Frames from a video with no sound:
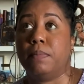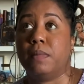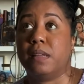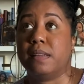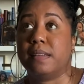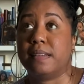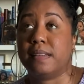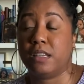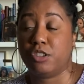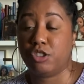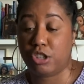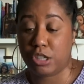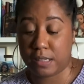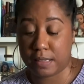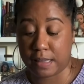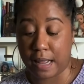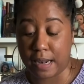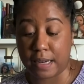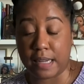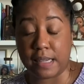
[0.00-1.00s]
stitches
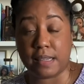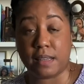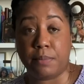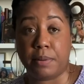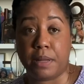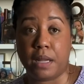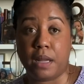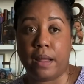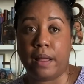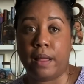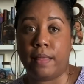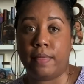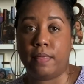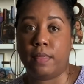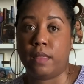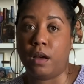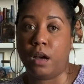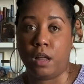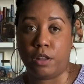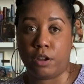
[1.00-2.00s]
that need to be in
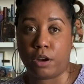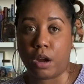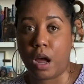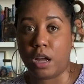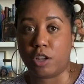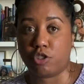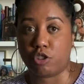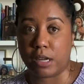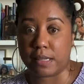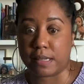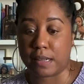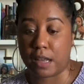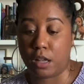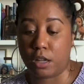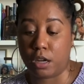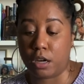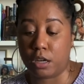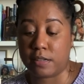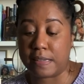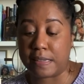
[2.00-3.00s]
the other contrast
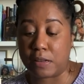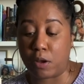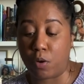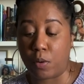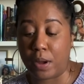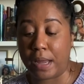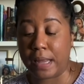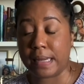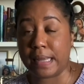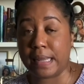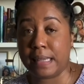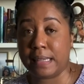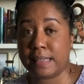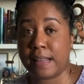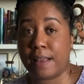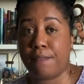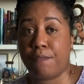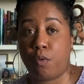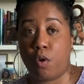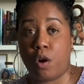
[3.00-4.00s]
color. So it is
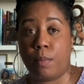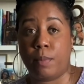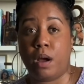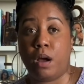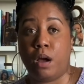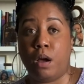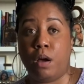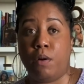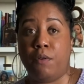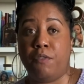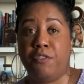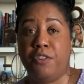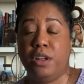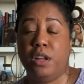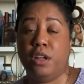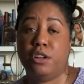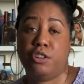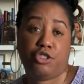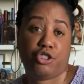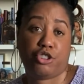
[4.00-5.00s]
a form of
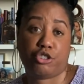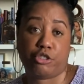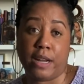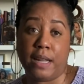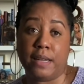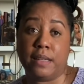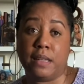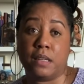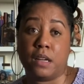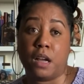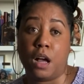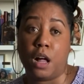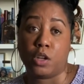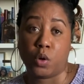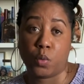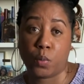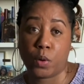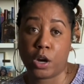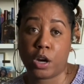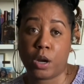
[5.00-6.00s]
stranded color
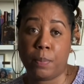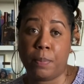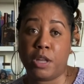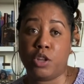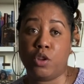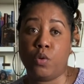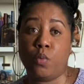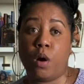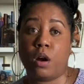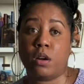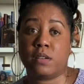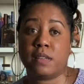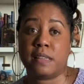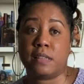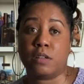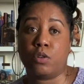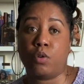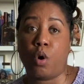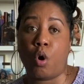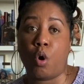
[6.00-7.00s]
work, but you are
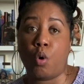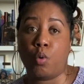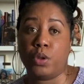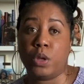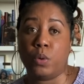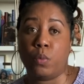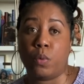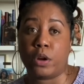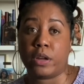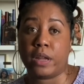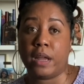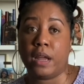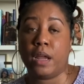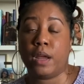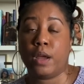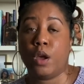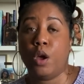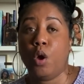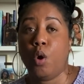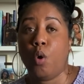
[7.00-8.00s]
still only
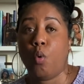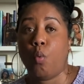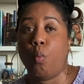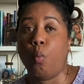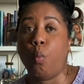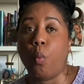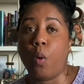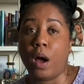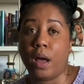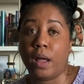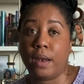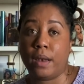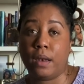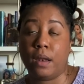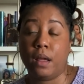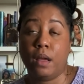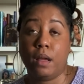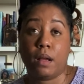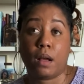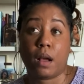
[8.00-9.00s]
working
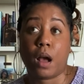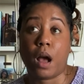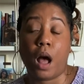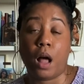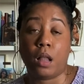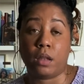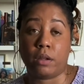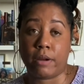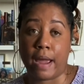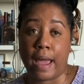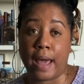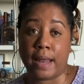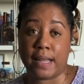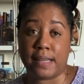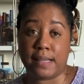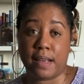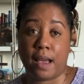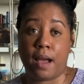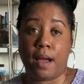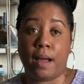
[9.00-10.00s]
one color at a
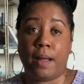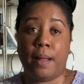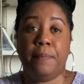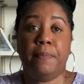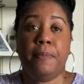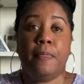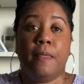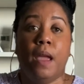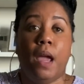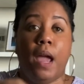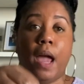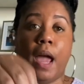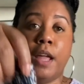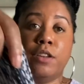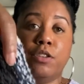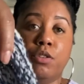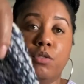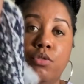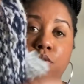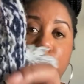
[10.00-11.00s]
time, and
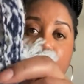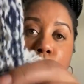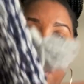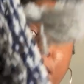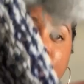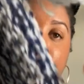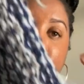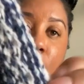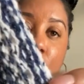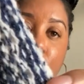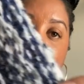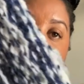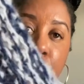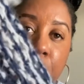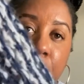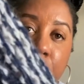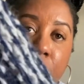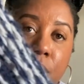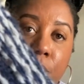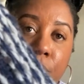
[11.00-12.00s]
you do end up
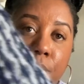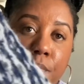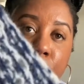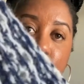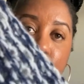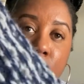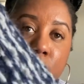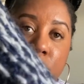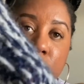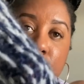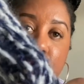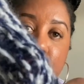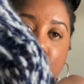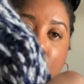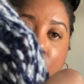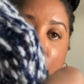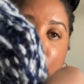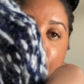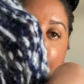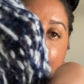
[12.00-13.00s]
with floats
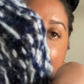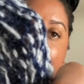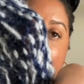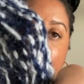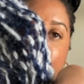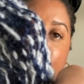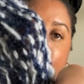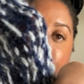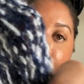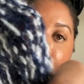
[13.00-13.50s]
on the back.